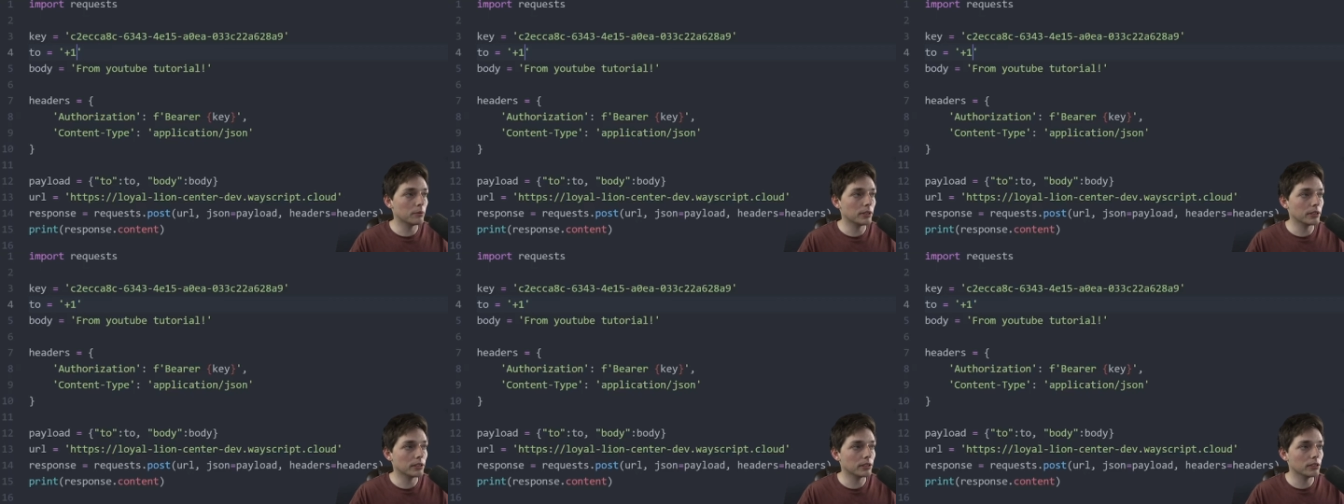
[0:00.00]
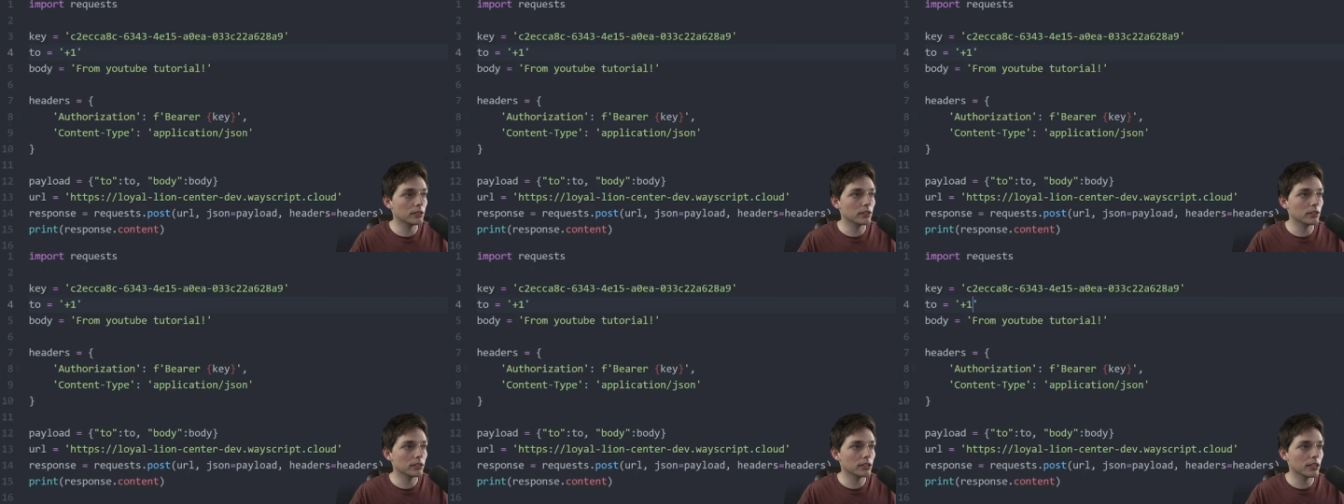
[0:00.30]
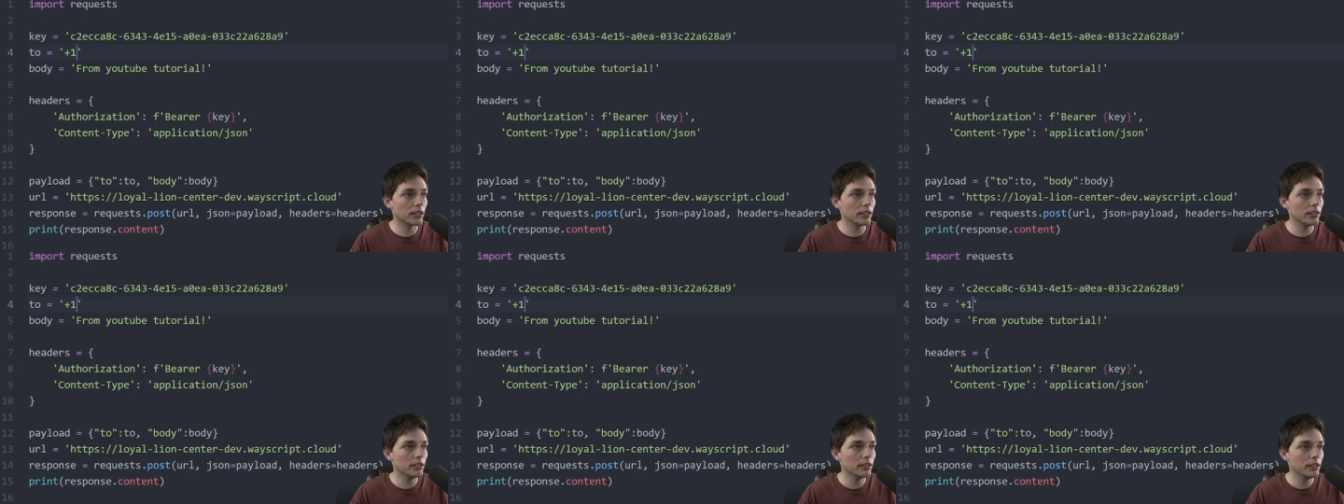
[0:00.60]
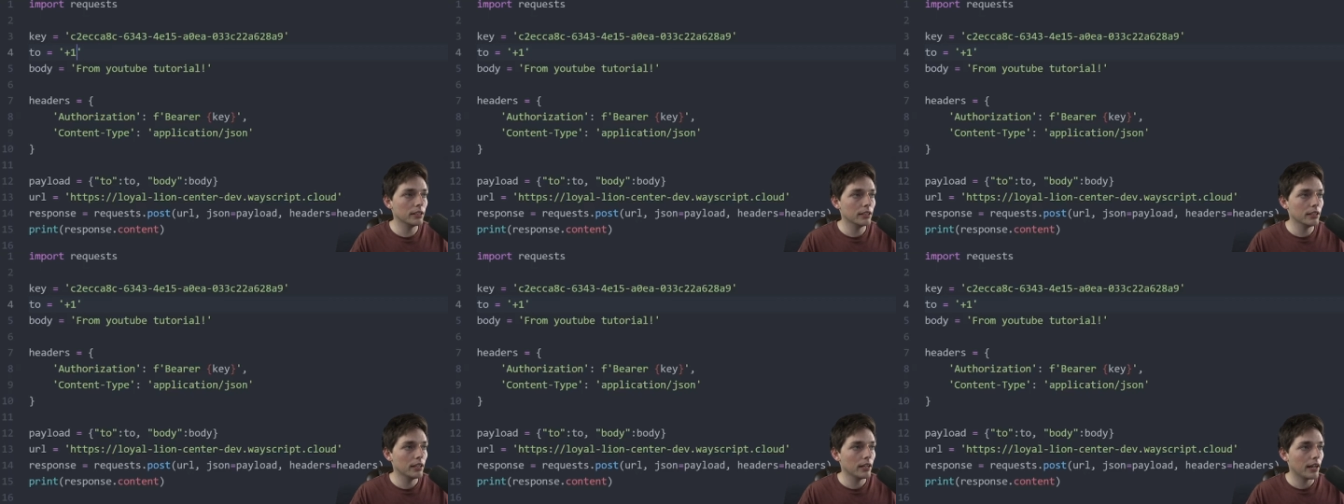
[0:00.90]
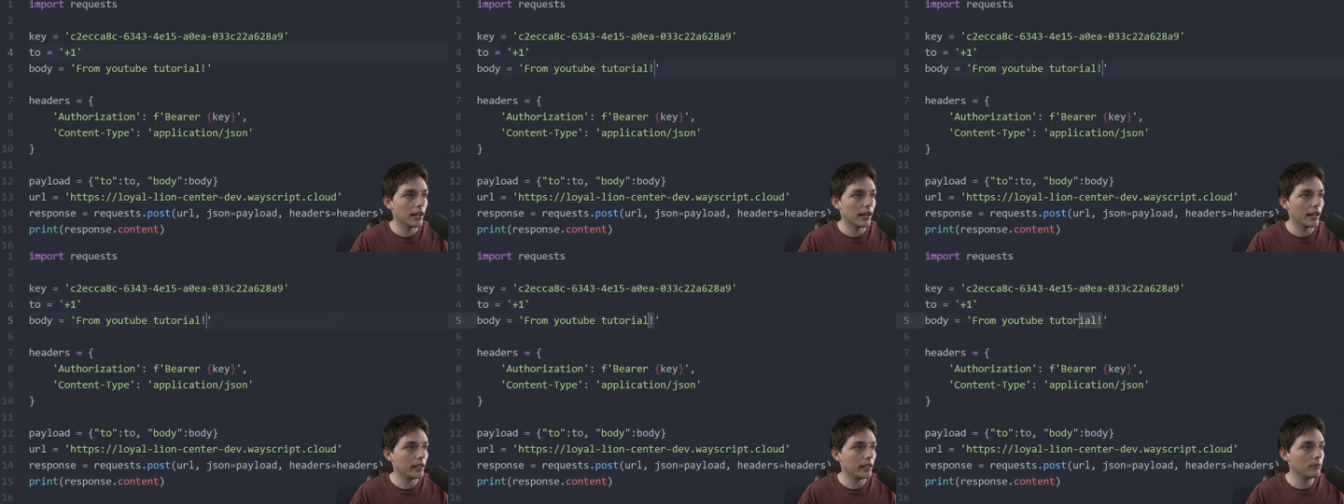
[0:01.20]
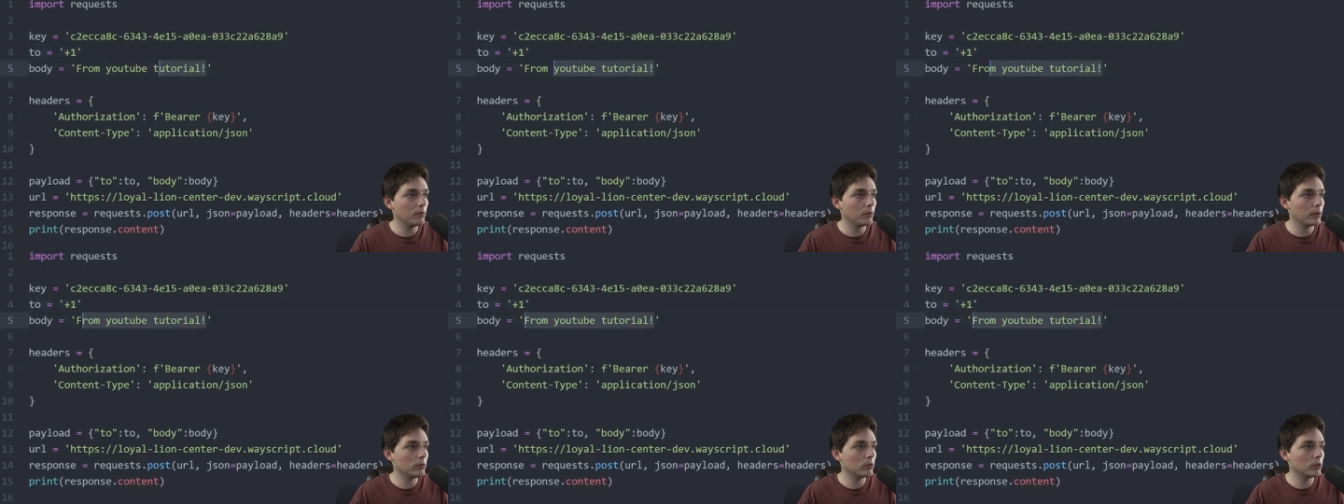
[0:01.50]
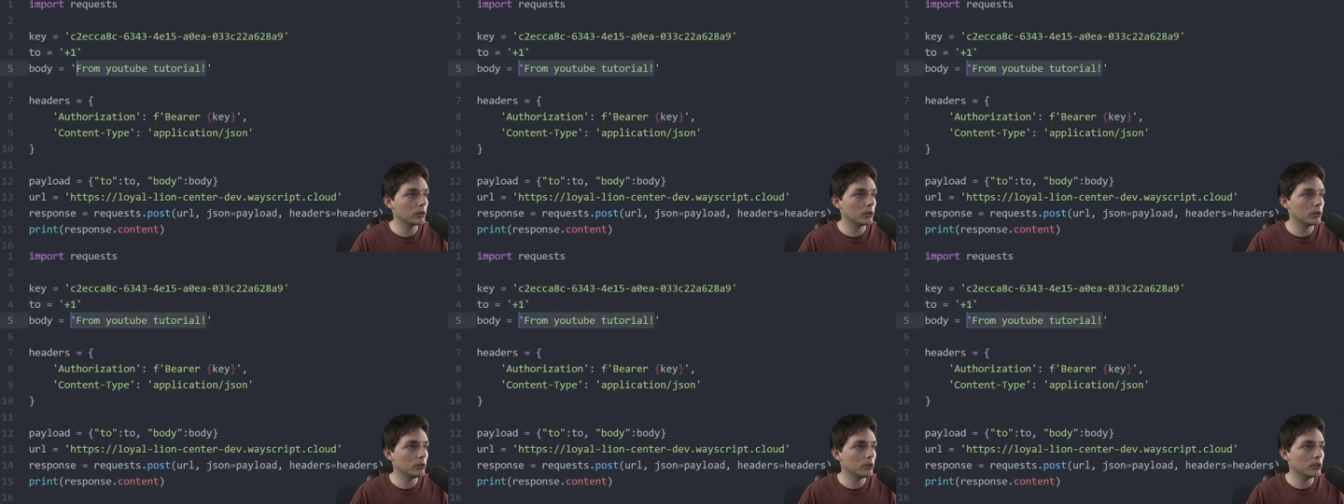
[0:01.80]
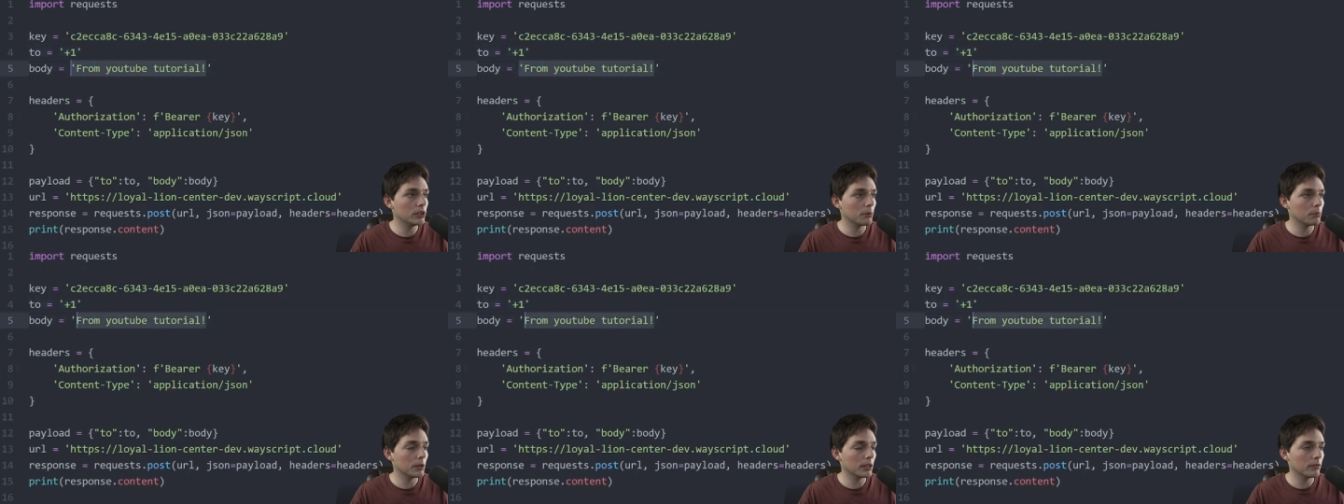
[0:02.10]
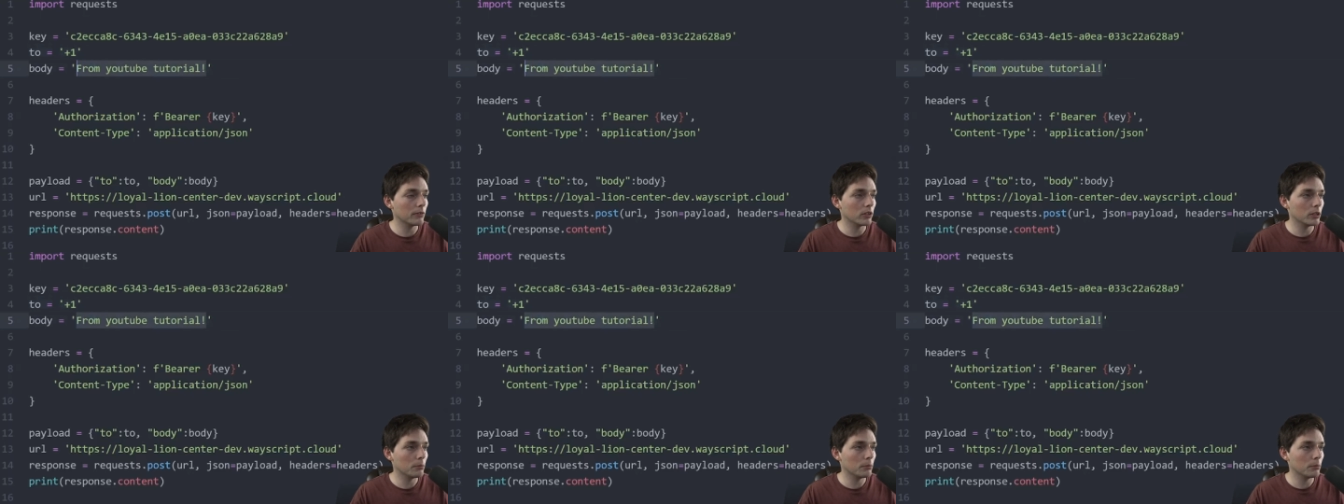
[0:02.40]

message looks like, and we will use something for